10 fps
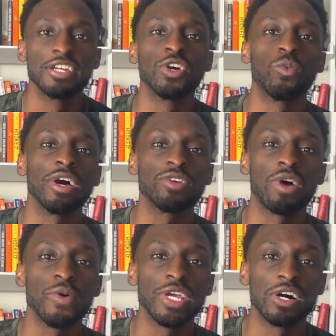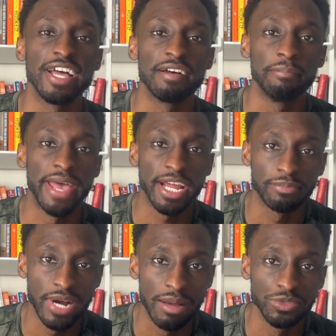No wonder why we all have back
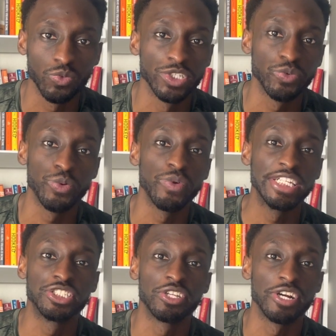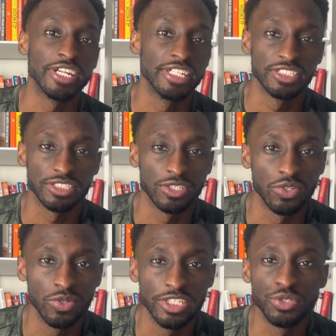problems once we reach 30 years
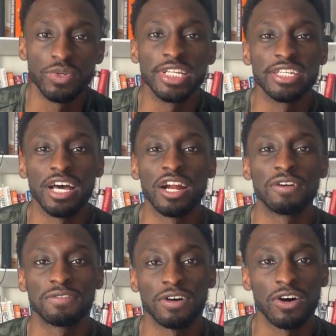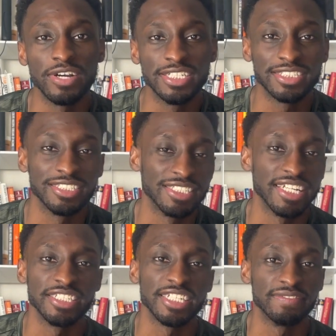old. It's really not our fault. It's the
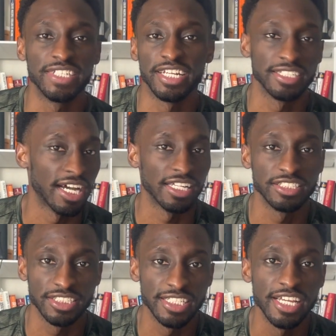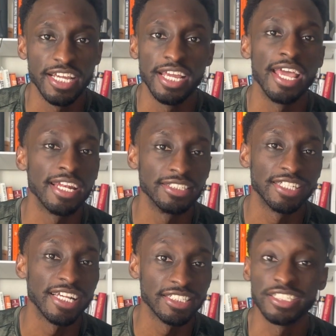changing of technology and the
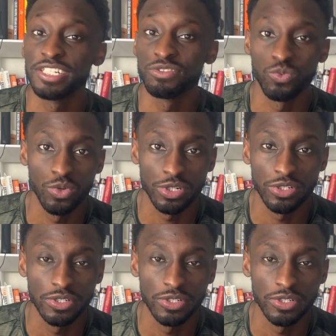changing of the world.